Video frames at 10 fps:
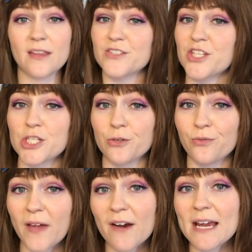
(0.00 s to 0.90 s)
There's the two
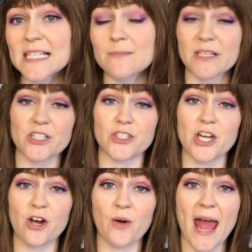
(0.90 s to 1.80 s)
fairies,
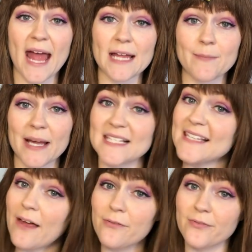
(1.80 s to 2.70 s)
Mistletoe and
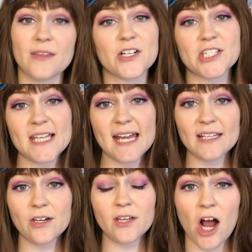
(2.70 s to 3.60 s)
myself. There's
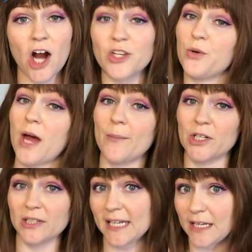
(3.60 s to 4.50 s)
Daniel, our
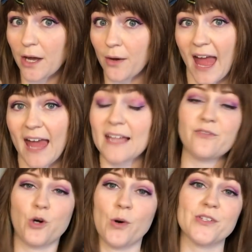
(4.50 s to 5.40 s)
newcomer Leto, and
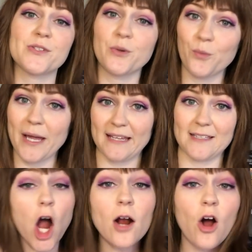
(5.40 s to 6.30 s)
of course, Wynn.
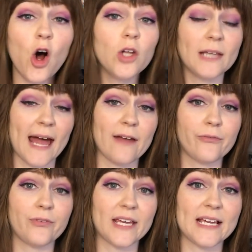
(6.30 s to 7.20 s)
Our whole
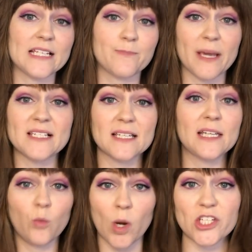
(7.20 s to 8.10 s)
life is
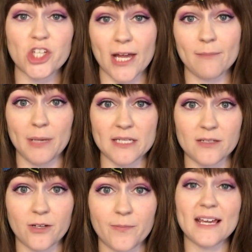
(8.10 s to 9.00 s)
basically one giant puzzle.